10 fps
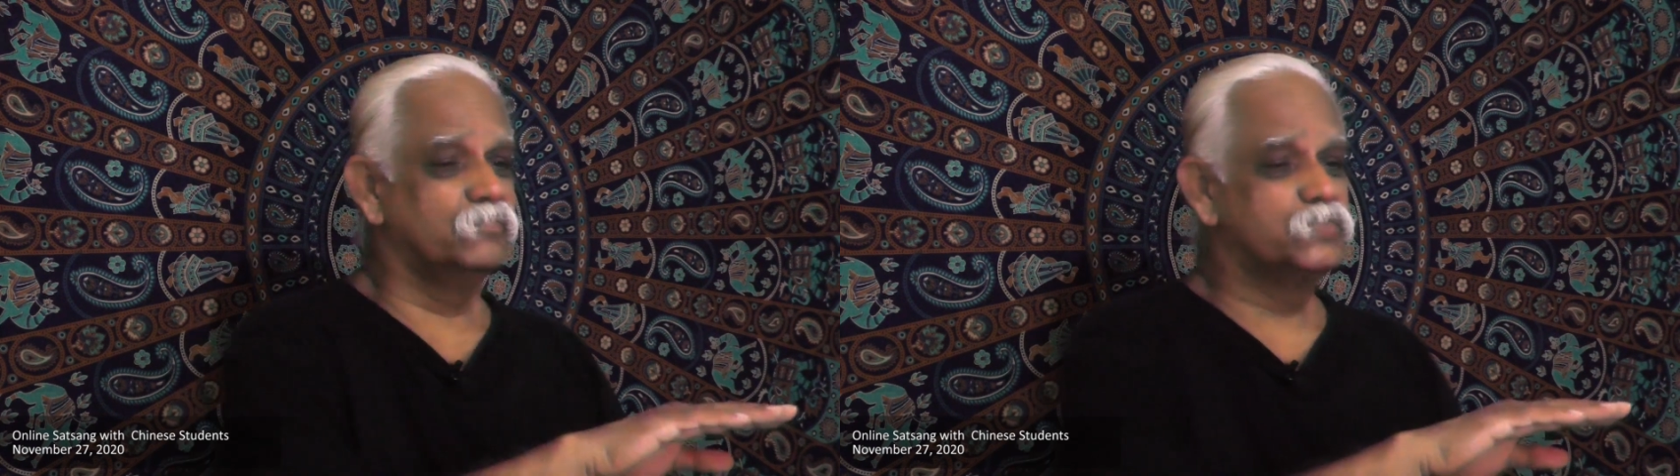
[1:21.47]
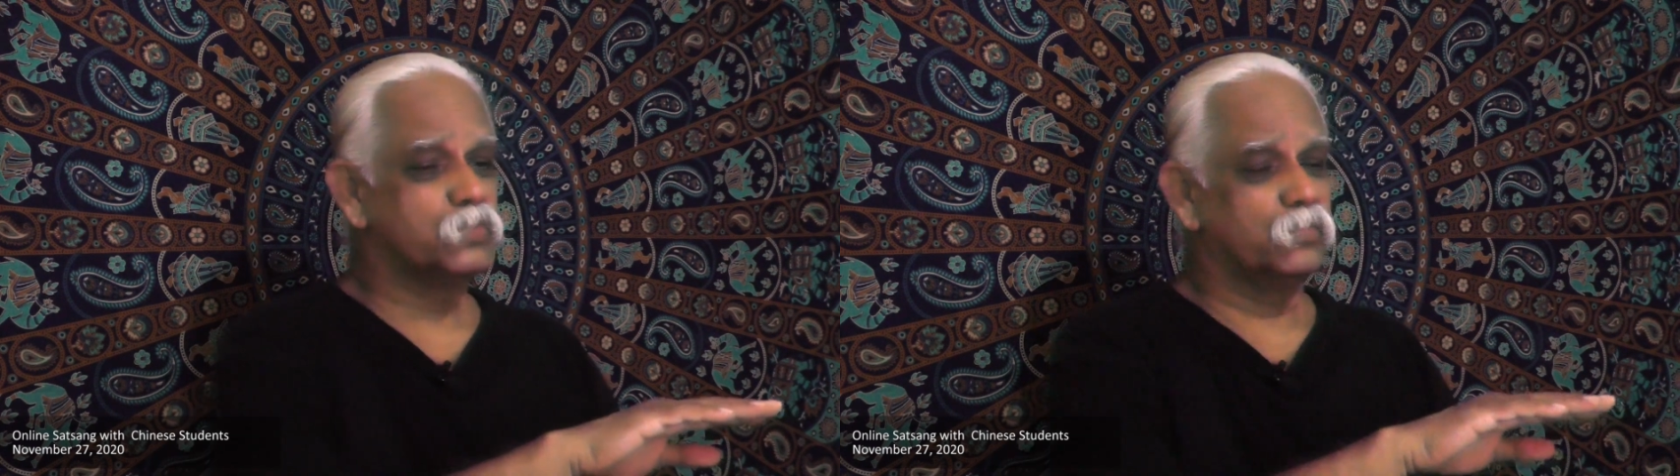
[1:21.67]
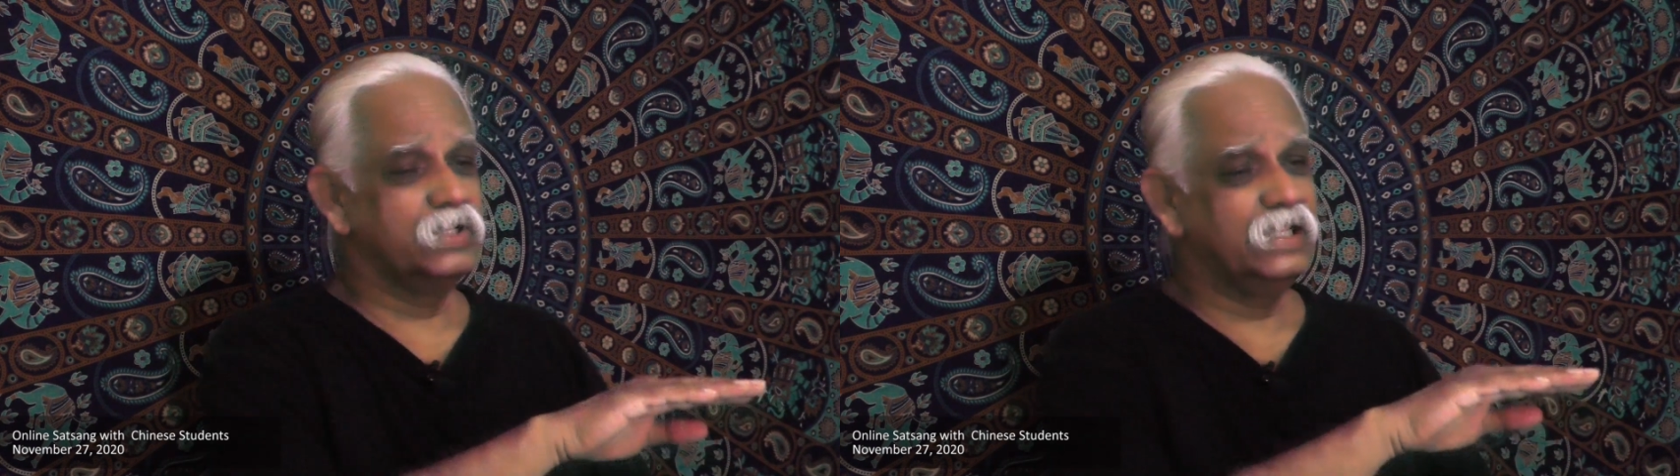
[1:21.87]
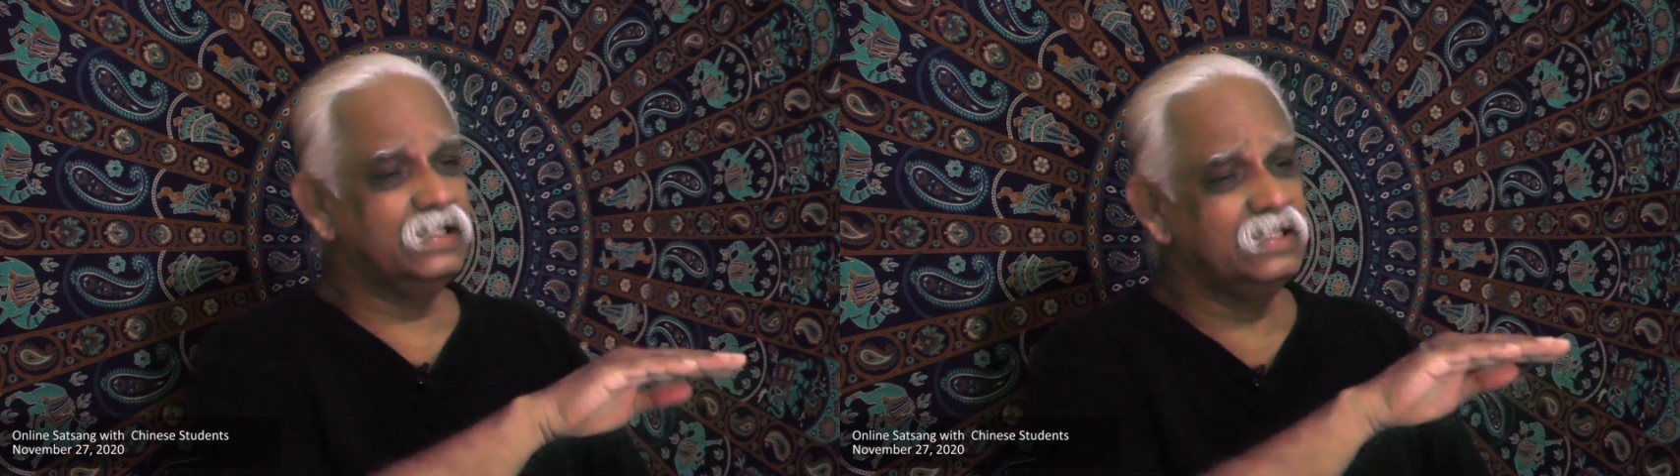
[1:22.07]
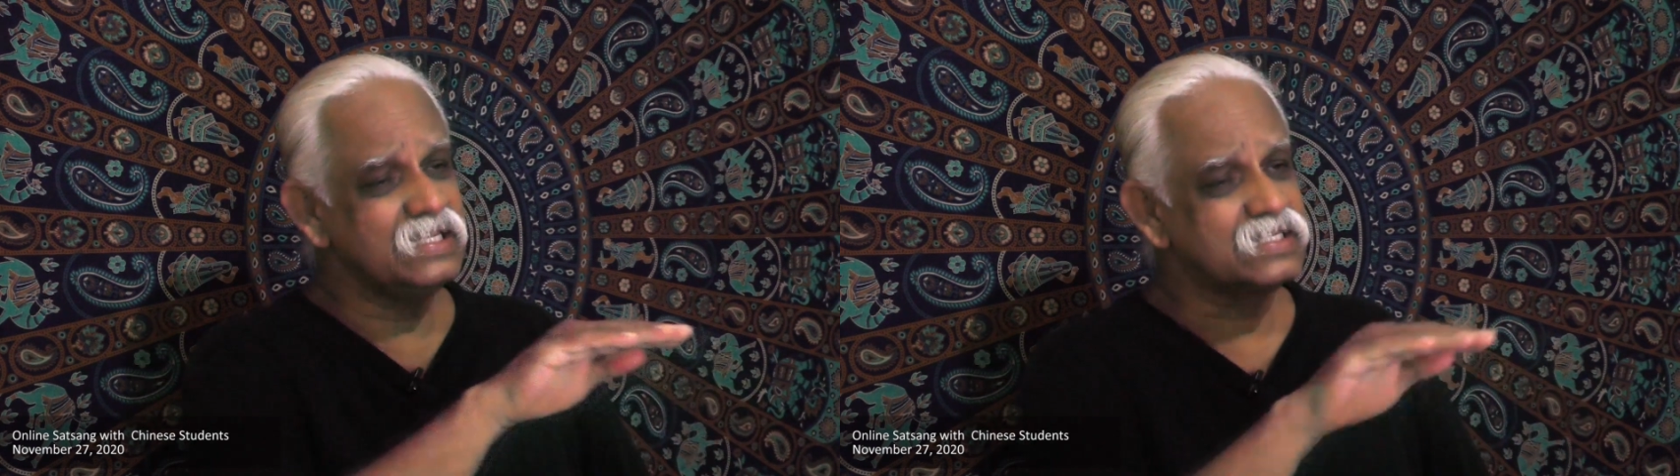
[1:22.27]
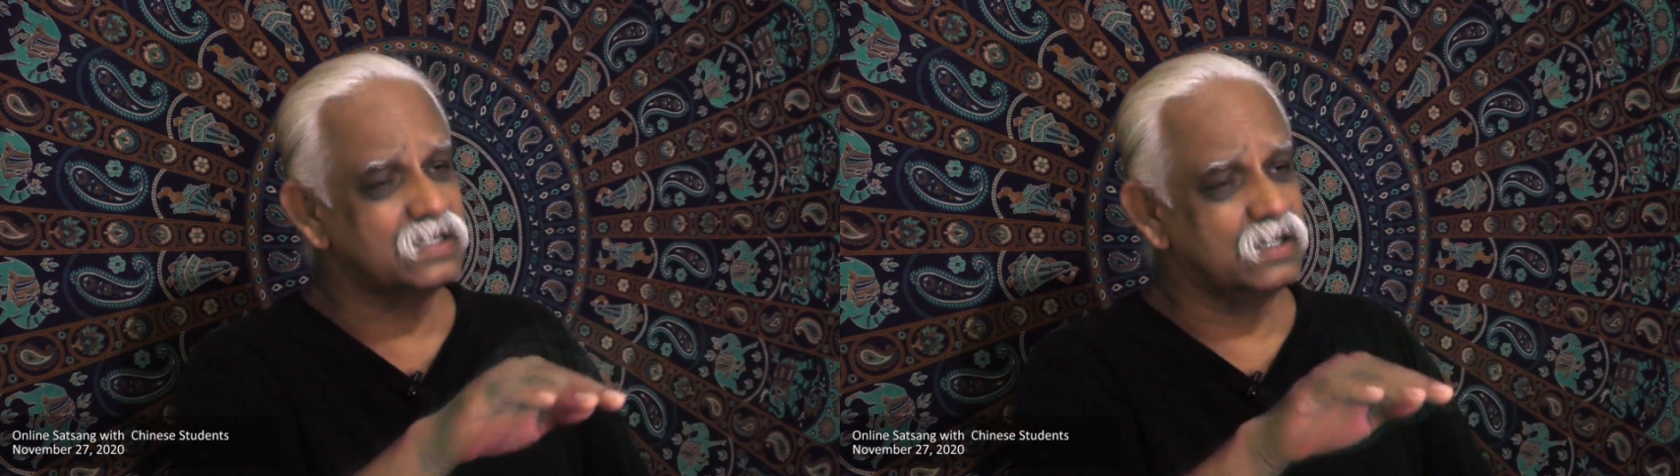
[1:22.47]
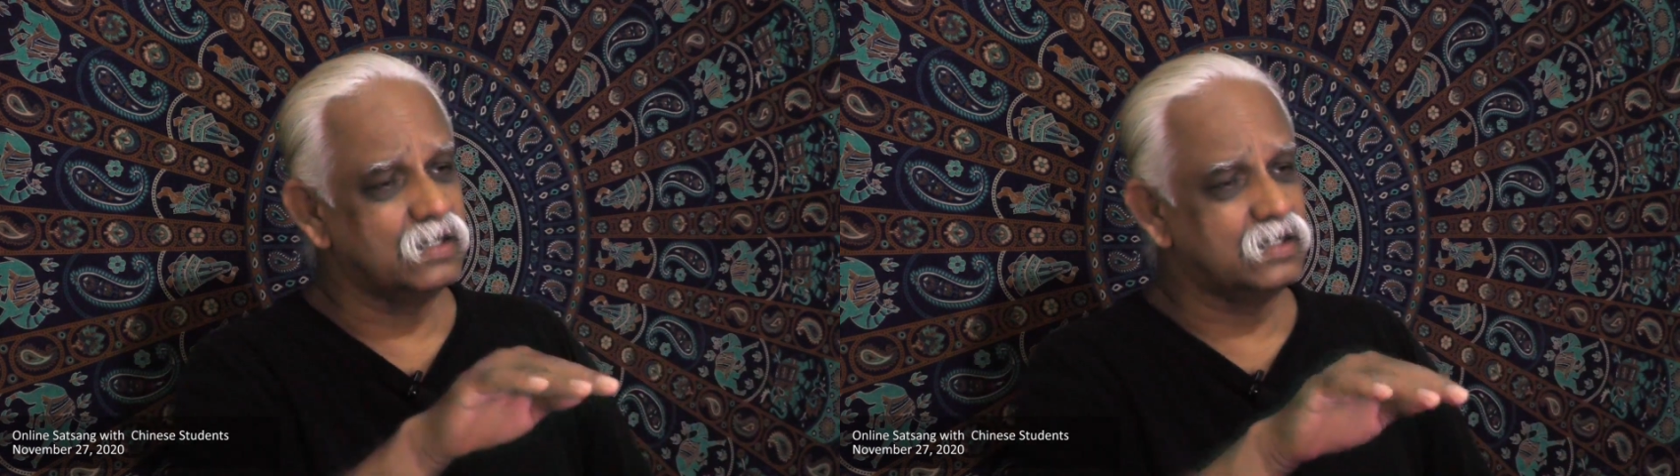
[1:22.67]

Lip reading: So in this